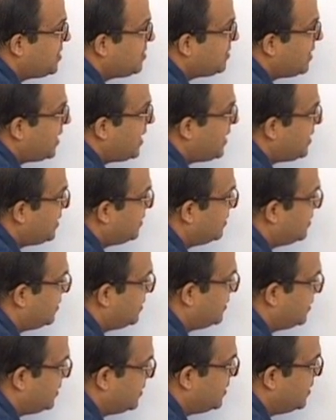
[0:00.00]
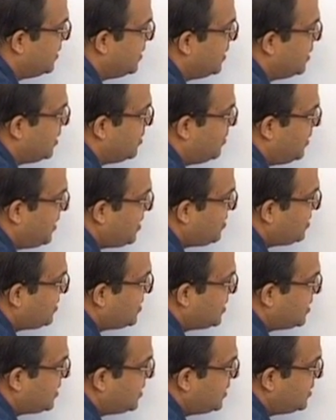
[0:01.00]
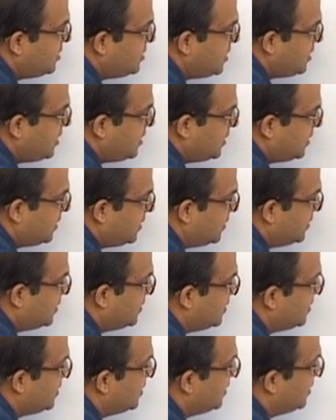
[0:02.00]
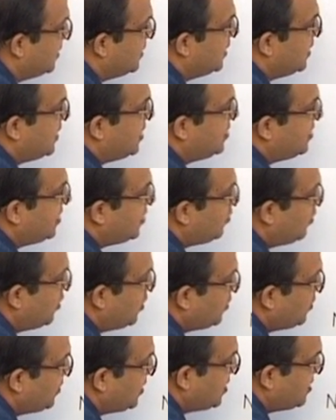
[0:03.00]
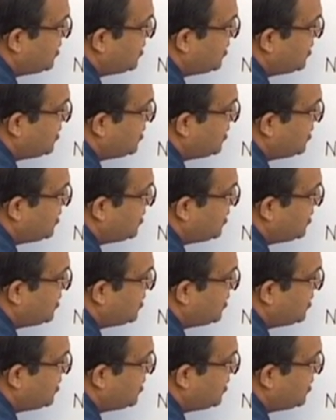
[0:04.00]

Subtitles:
plus N plus 30g is equal to